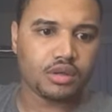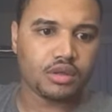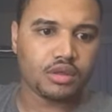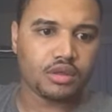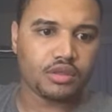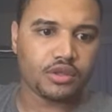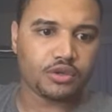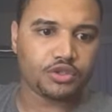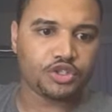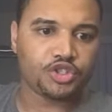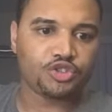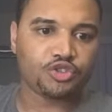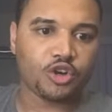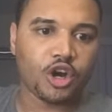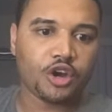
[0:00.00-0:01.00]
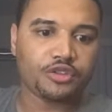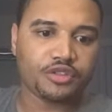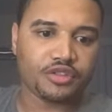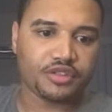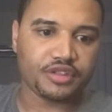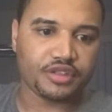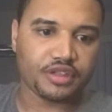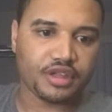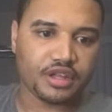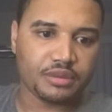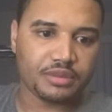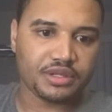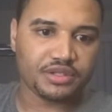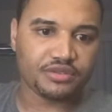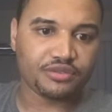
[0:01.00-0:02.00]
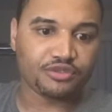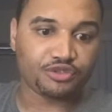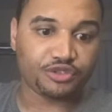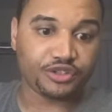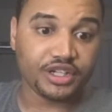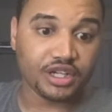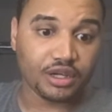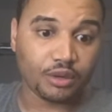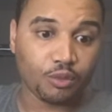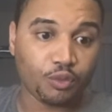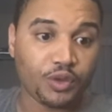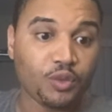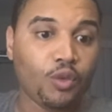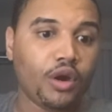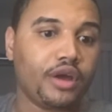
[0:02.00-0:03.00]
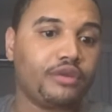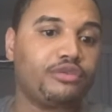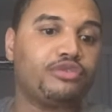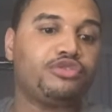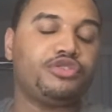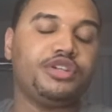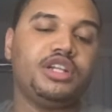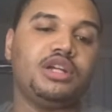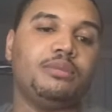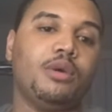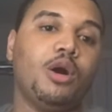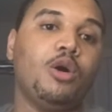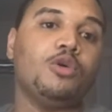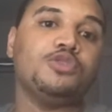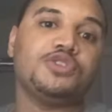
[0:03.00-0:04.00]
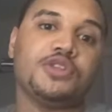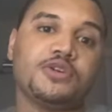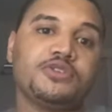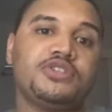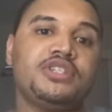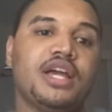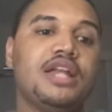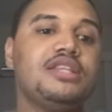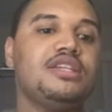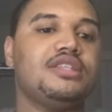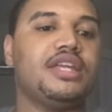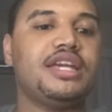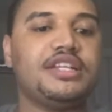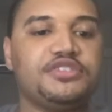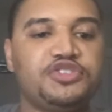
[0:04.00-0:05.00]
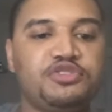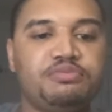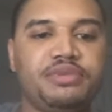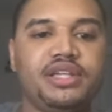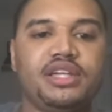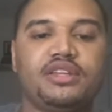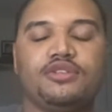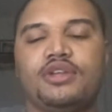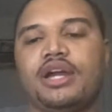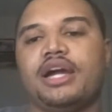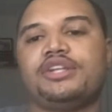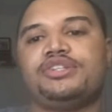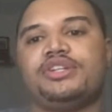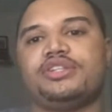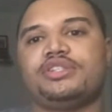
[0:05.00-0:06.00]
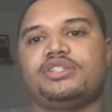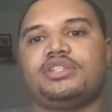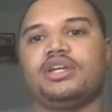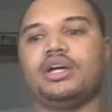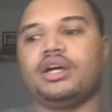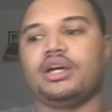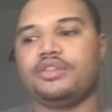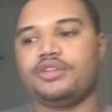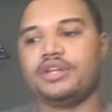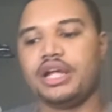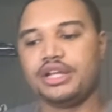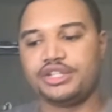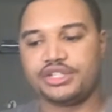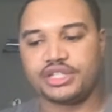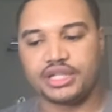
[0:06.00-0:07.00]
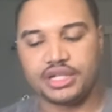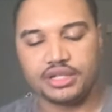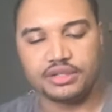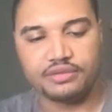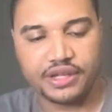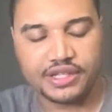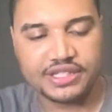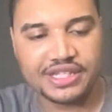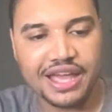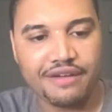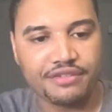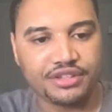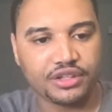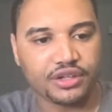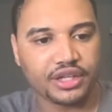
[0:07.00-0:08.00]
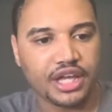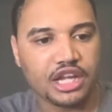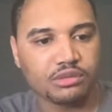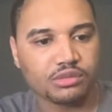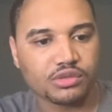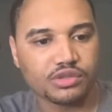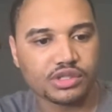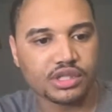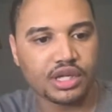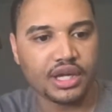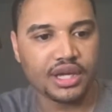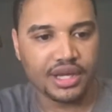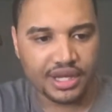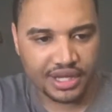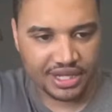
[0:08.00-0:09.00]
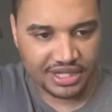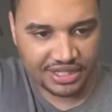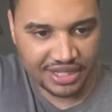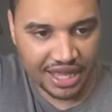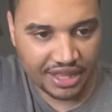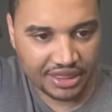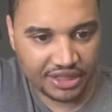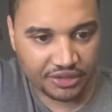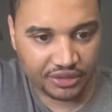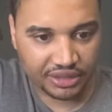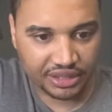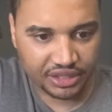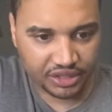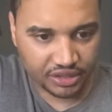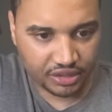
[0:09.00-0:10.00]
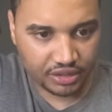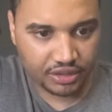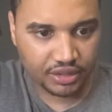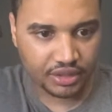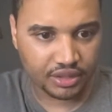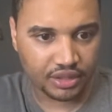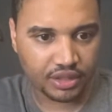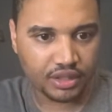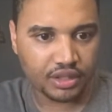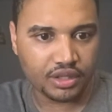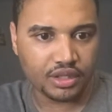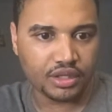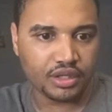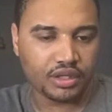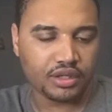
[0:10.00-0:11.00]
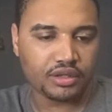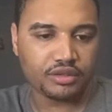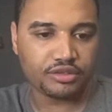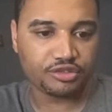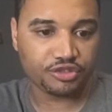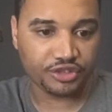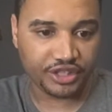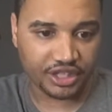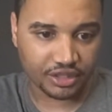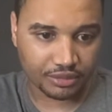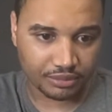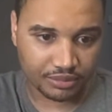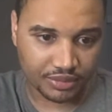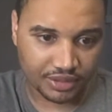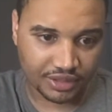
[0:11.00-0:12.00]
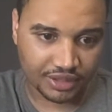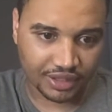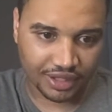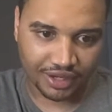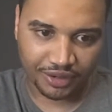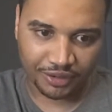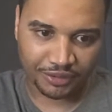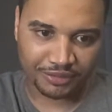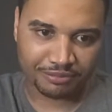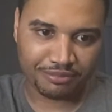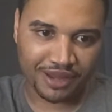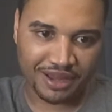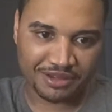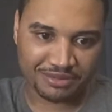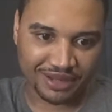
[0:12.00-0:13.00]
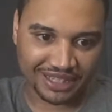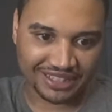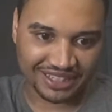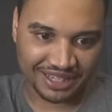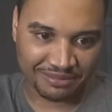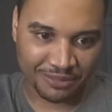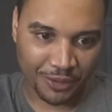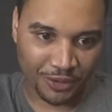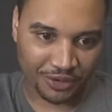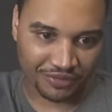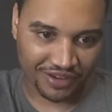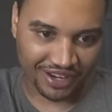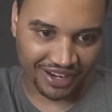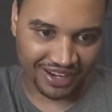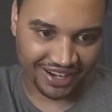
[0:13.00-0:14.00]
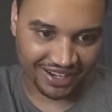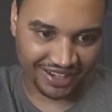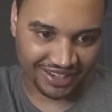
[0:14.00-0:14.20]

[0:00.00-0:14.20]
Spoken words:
They're stronger than the other enemies. Freedom. We want freedom. Oh, so they're sentient. They can speak. They're not just kind of like savage-looking animals. Is that their leader? Freedom. Oh, Bam's about to get motivated, isn't he?